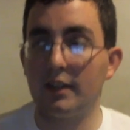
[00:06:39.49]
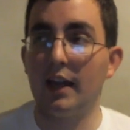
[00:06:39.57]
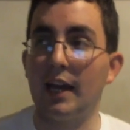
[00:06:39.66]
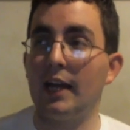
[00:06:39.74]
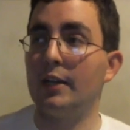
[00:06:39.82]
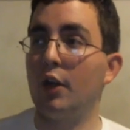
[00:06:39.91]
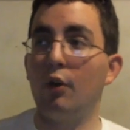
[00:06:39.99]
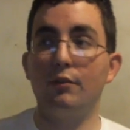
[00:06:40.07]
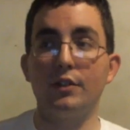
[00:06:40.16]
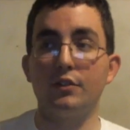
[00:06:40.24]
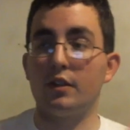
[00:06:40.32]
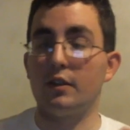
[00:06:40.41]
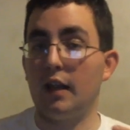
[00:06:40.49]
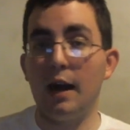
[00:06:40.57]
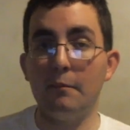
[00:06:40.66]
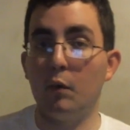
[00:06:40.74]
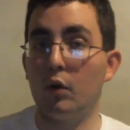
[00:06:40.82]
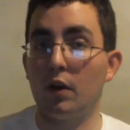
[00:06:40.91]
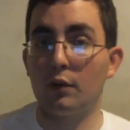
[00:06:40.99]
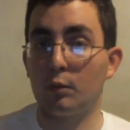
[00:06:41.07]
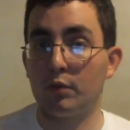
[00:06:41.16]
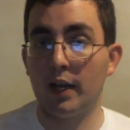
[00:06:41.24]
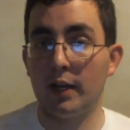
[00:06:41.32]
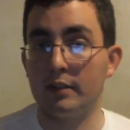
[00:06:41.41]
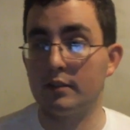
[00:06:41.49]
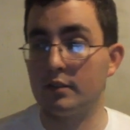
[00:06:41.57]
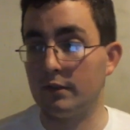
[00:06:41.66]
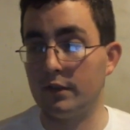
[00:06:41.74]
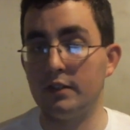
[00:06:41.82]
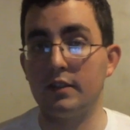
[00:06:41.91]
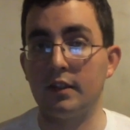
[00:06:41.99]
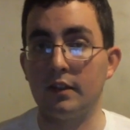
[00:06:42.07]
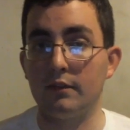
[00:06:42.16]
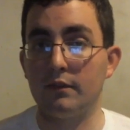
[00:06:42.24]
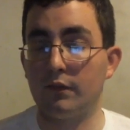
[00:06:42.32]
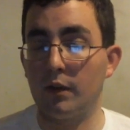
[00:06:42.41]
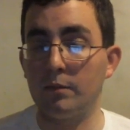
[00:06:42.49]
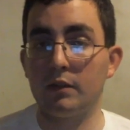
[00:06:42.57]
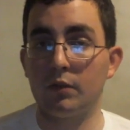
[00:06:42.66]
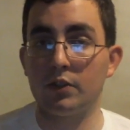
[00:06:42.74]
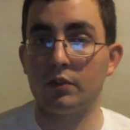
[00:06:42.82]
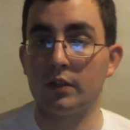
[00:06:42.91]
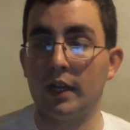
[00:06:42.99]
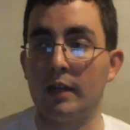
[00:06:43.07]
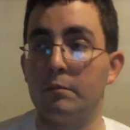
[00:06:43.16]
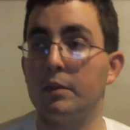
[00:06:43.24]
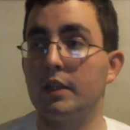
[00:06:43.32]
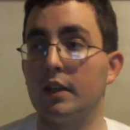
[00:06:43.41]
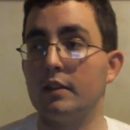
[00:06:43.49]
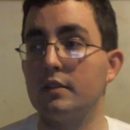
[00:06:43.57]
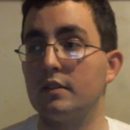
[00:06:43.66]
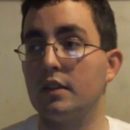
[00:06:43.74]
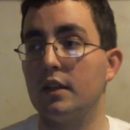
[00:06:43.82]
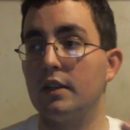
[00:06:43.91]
And I know there's a lot more other planets to visit from the original game because